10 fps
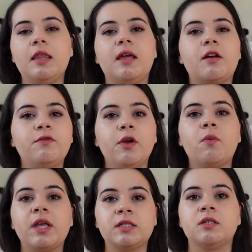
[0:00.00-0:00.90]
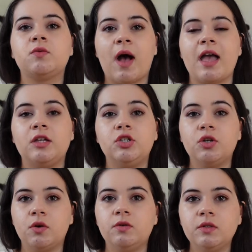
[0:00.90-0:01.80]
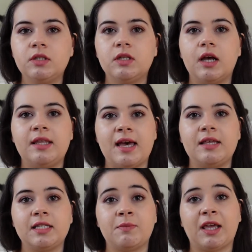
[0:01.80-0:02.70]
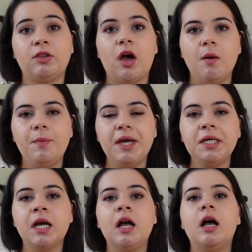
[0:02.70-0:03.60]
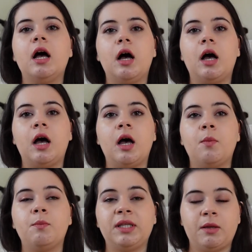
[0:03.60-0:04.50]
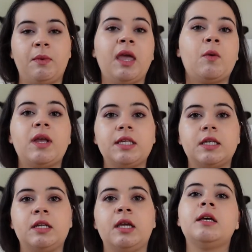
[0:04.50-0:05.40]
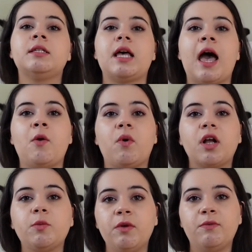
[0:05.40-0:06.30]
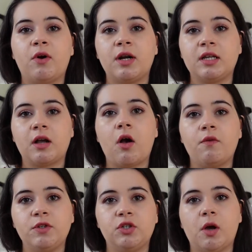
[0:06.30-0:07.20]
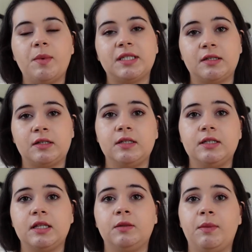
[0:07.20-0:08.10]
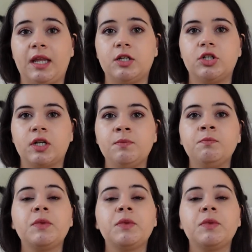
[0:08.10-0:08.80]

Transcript: There are a few reasons why I chose that as my topic, um, but the main reason is I worked before in a coffee shop as an assistant manager.